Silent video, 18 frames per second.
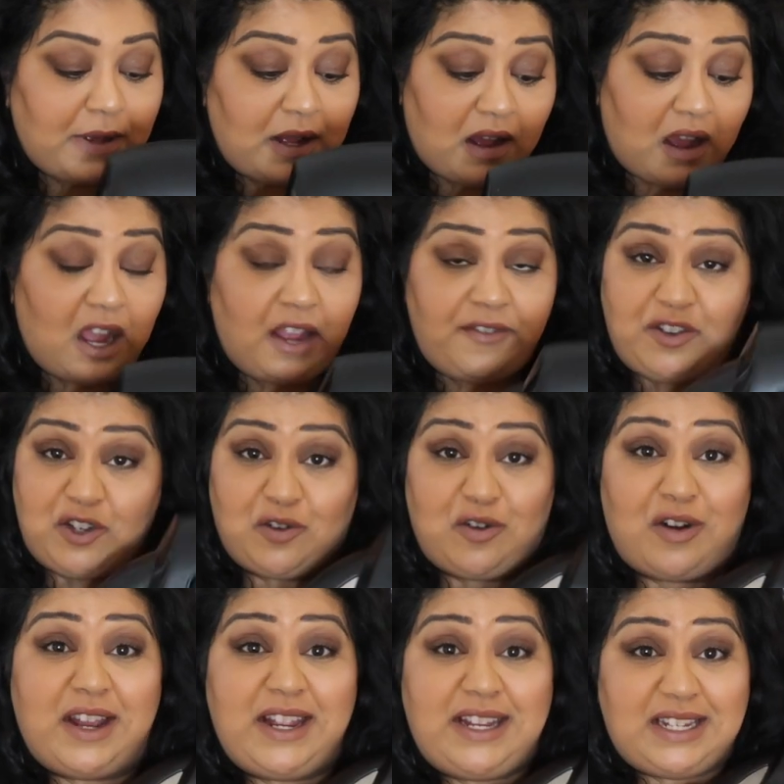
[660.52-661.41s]
But I've
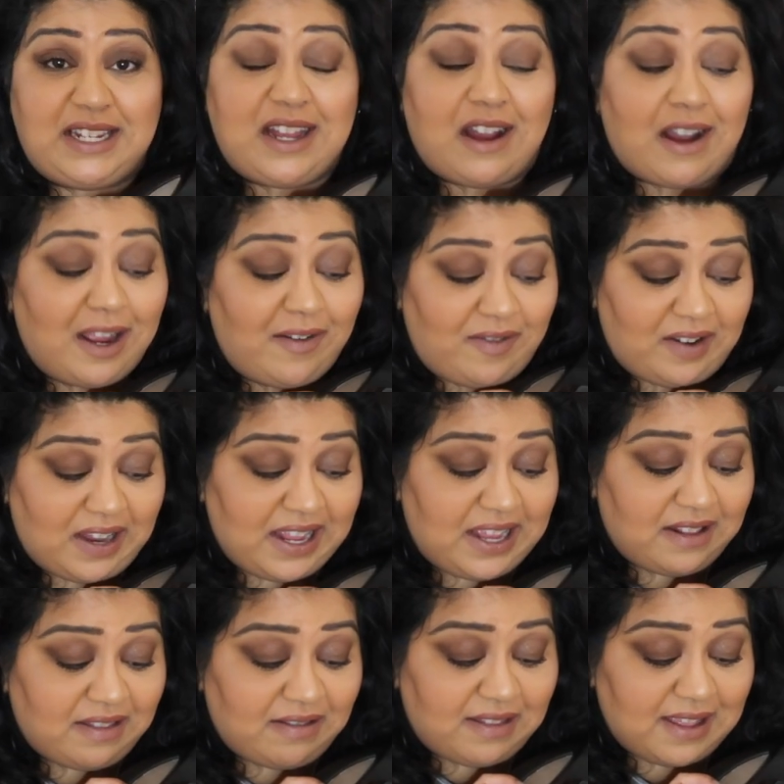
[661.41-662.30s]
tried it, I've
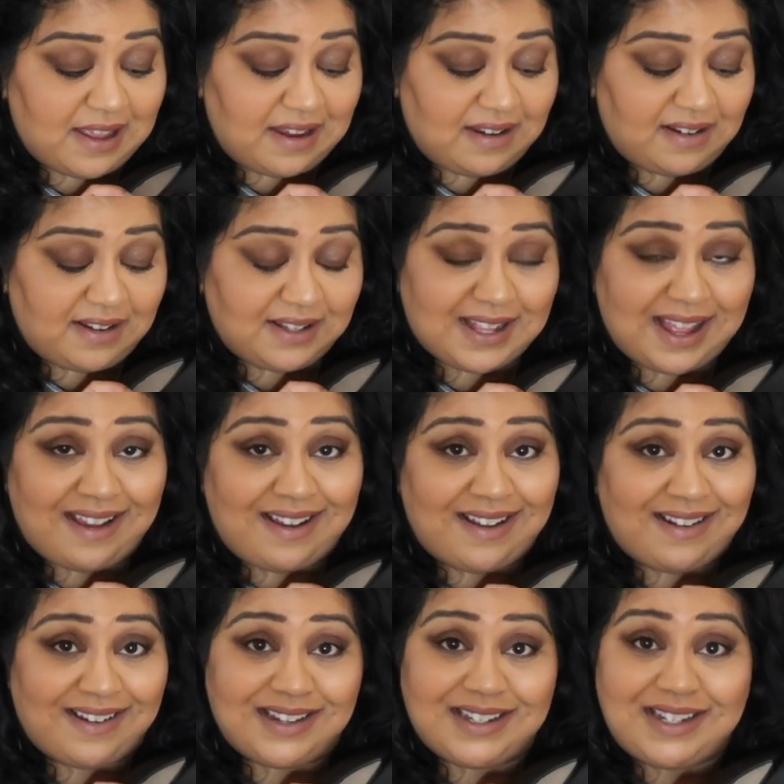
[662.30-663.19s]
layered things
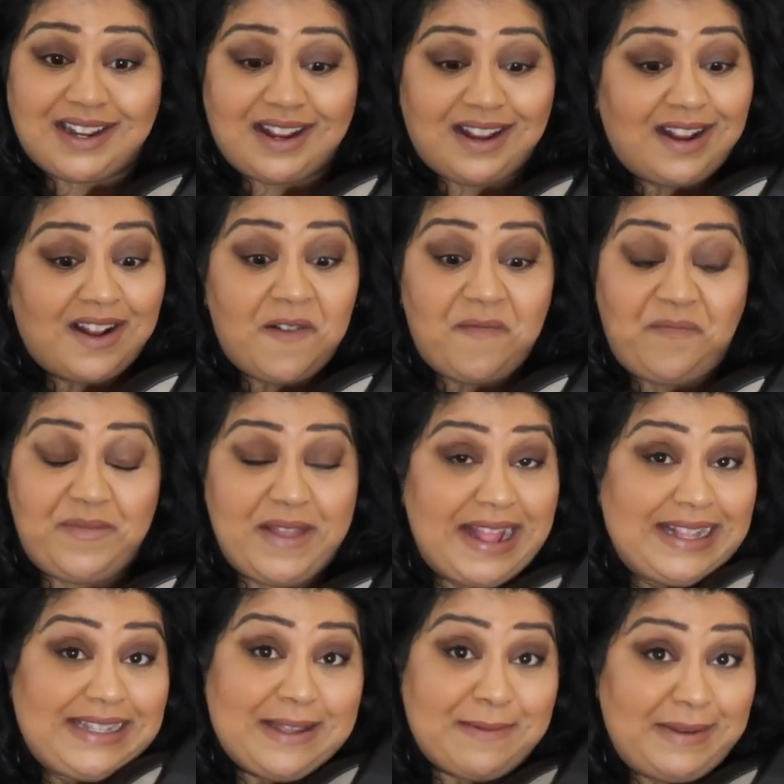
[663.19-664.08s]
and
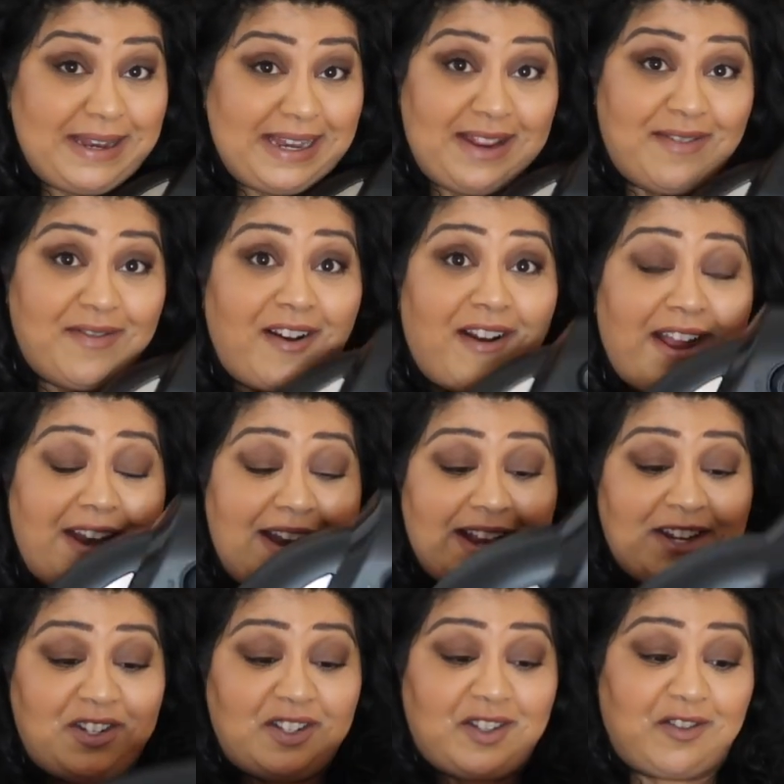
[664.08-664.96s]
it's completely fine.
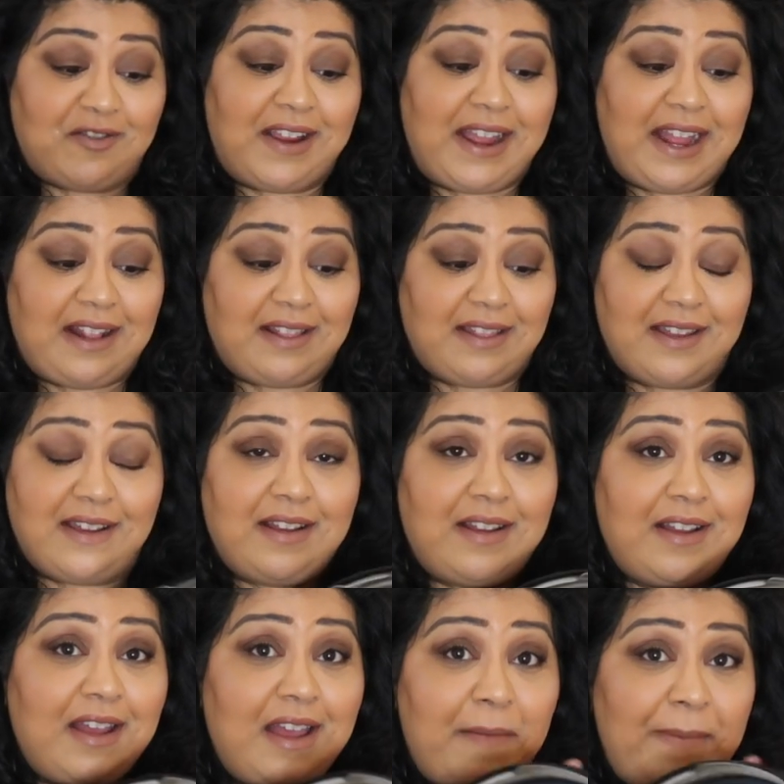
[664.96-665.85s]
It's just great
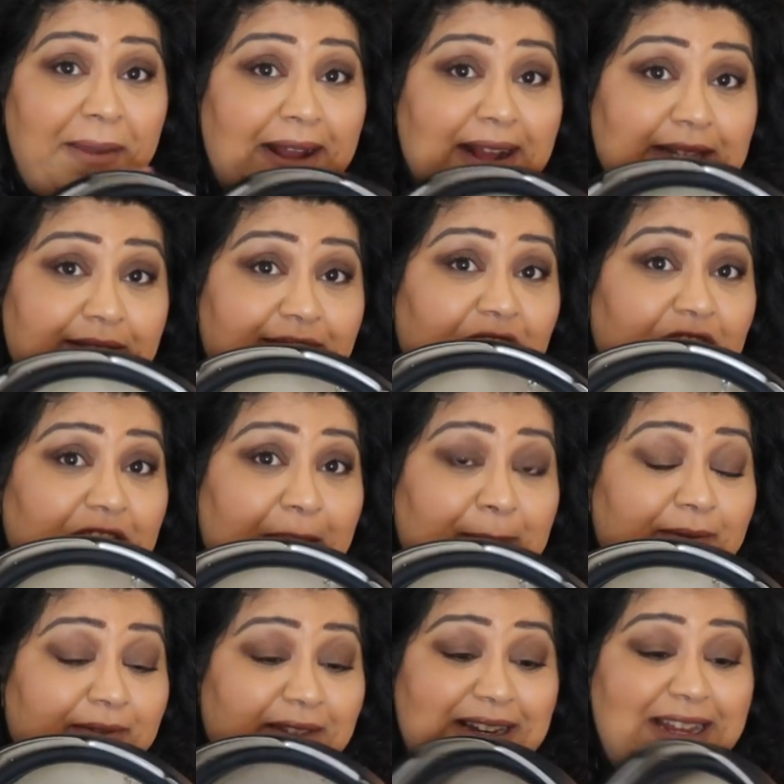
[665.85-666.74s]
that because of the
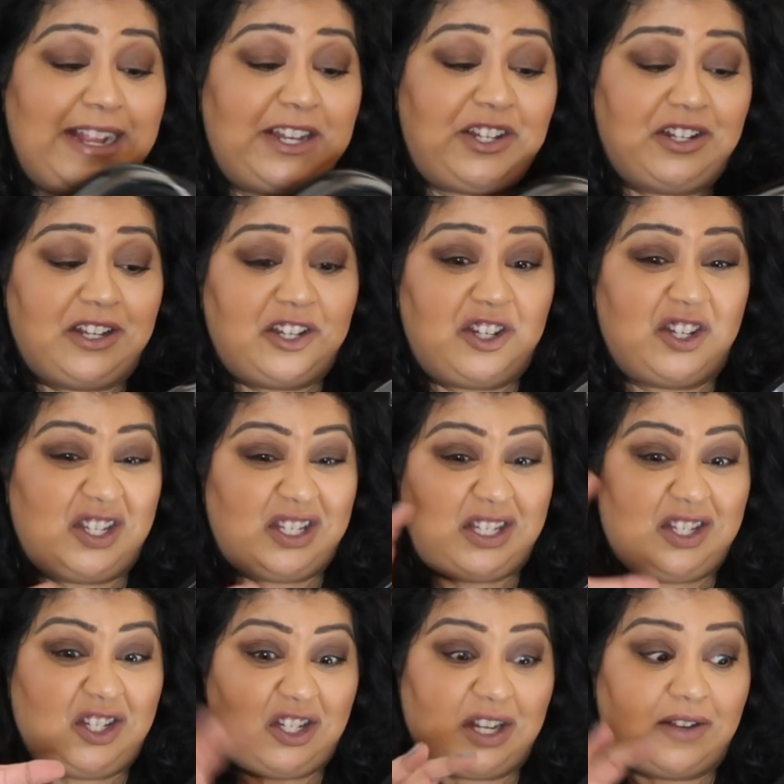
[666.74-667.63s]
shape of the lid, you could
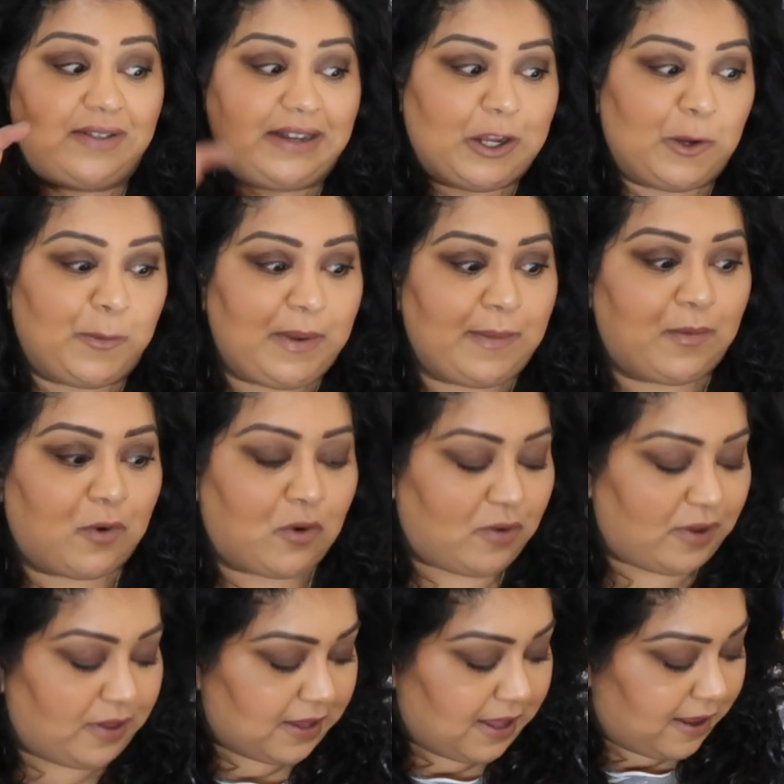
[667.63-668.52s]
just shove a little bit
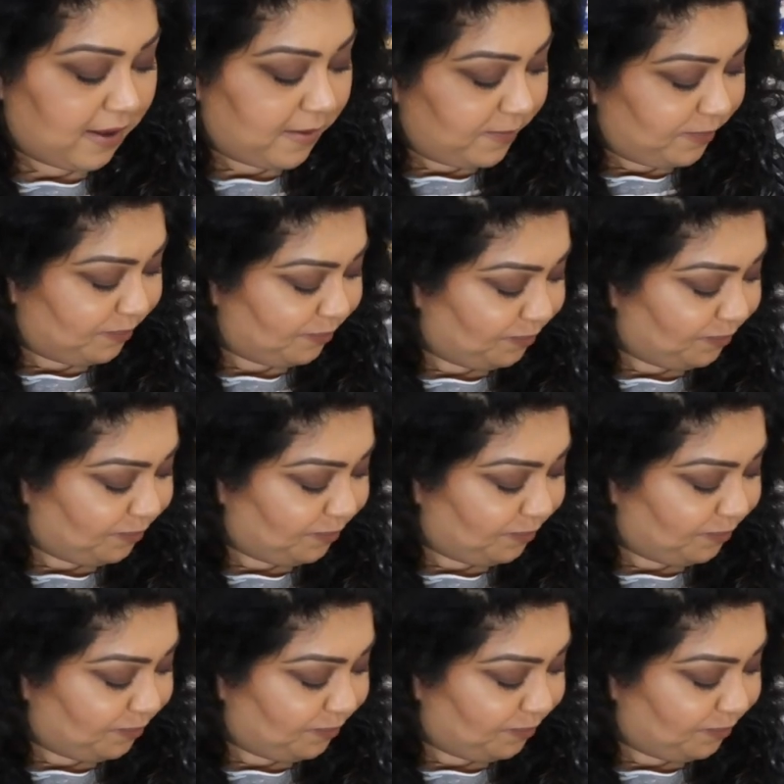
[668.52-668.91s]
more in there.